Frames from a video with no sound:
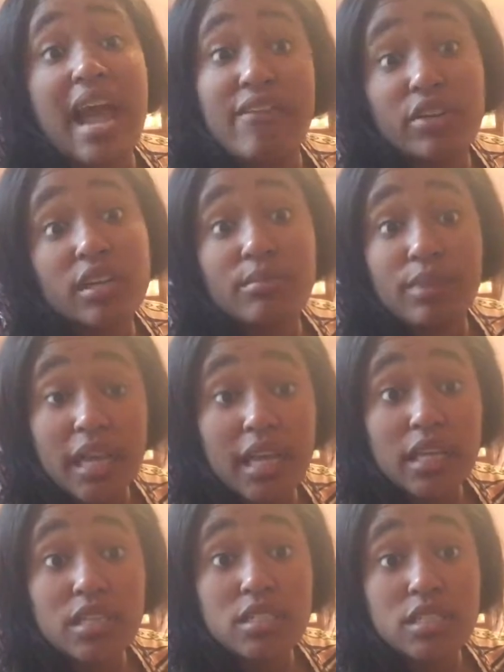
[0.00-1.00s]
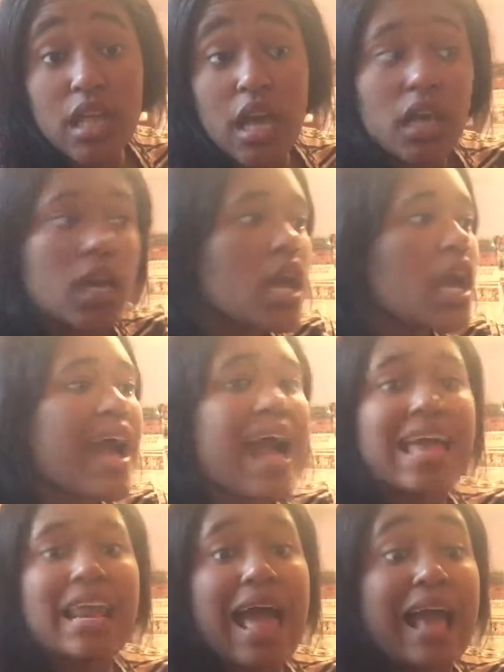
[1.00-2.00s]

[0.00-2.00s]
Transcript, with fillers: African place. Like I,